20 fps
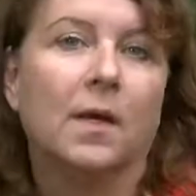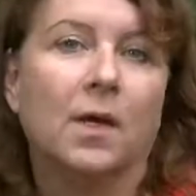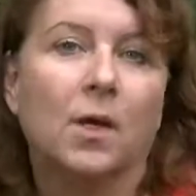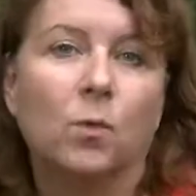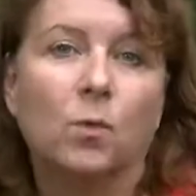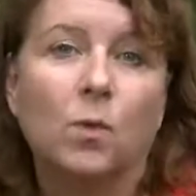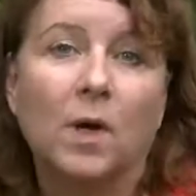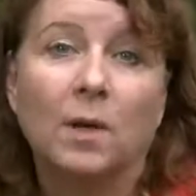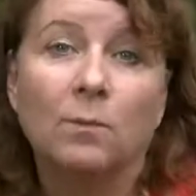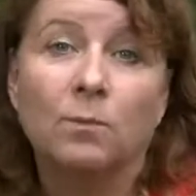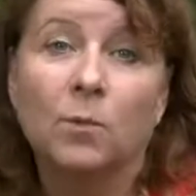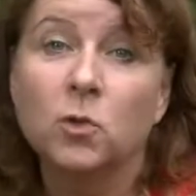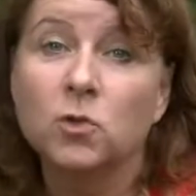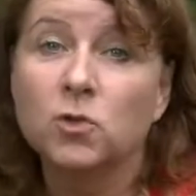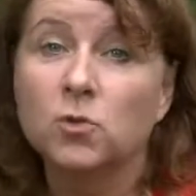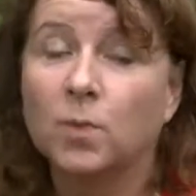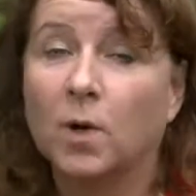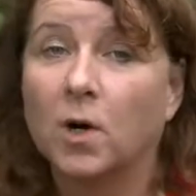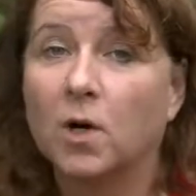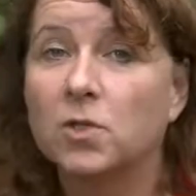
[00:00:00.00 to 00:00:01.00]
While
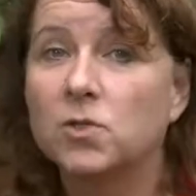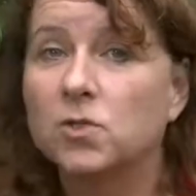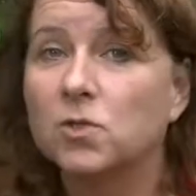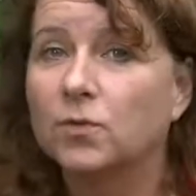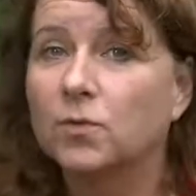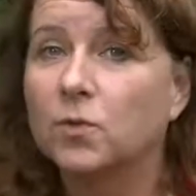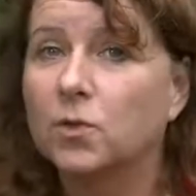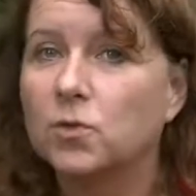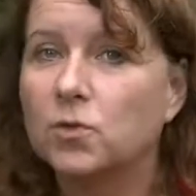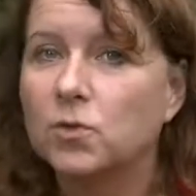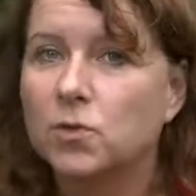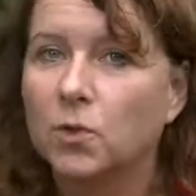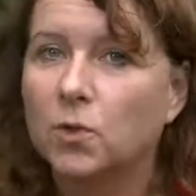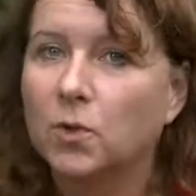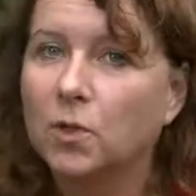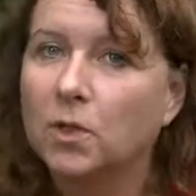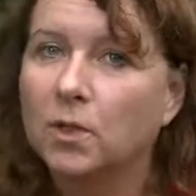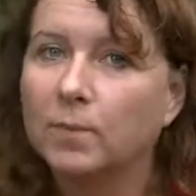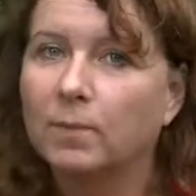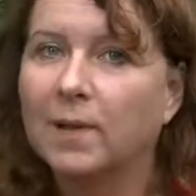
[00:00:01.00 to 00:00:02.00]
most parts of those
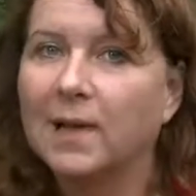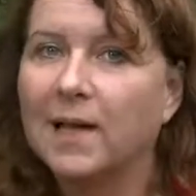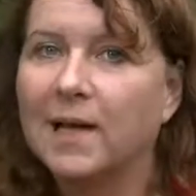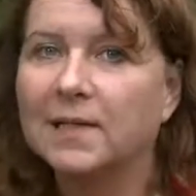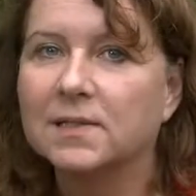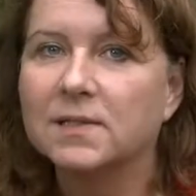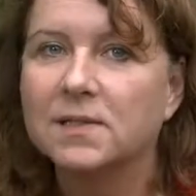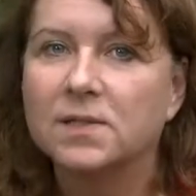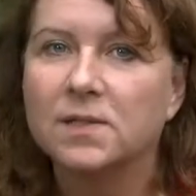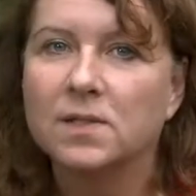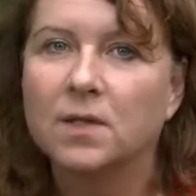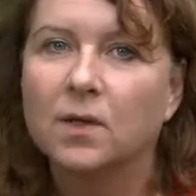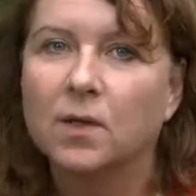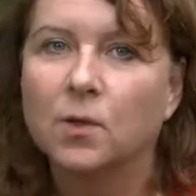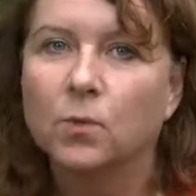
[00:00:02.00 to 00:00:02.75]
early plants